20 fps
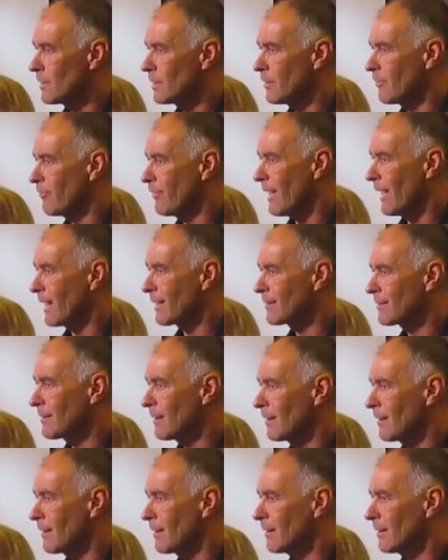in the fact
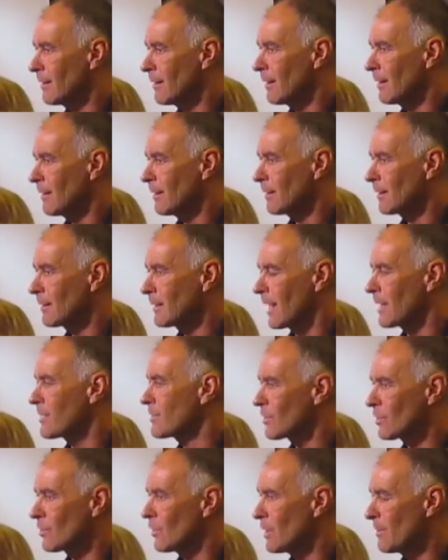that
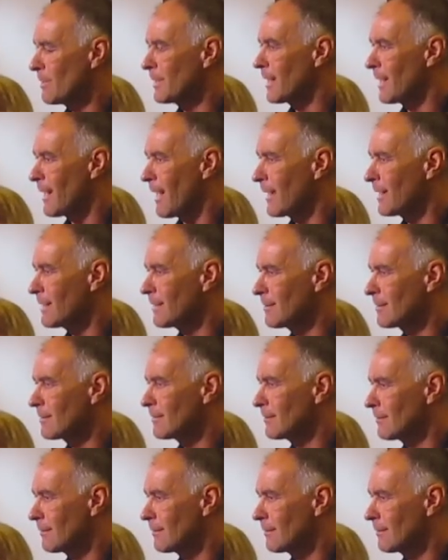kids are going to be denied